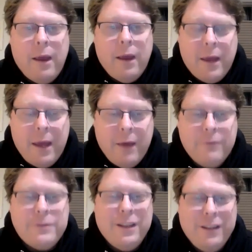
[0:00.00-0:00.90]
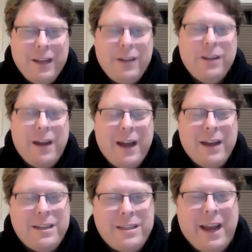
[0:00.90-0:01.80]
It gives the little guy a
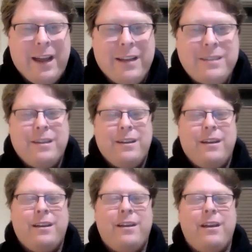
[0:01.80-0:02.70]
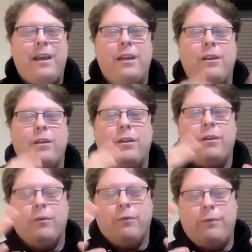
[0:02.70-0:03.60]
chance in the
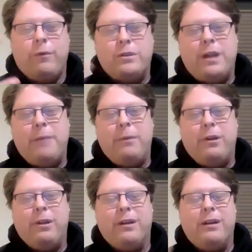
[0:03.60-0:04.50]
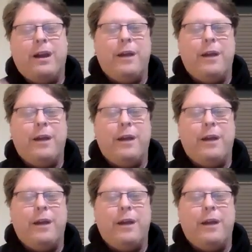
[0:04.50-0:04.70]
first time in a long time.